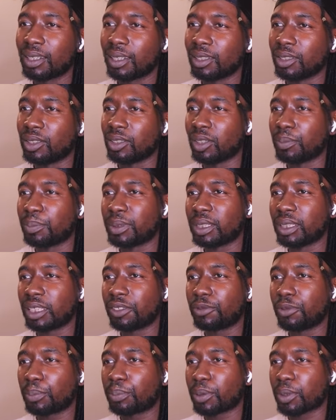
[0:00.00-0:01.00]
Do you
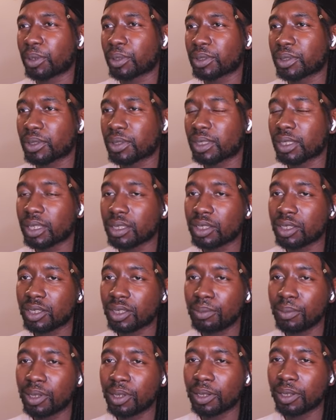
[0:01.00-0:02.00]
believe what Boruto said,
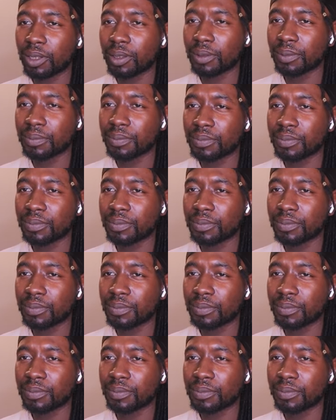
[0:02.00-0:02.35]
Shikamaru?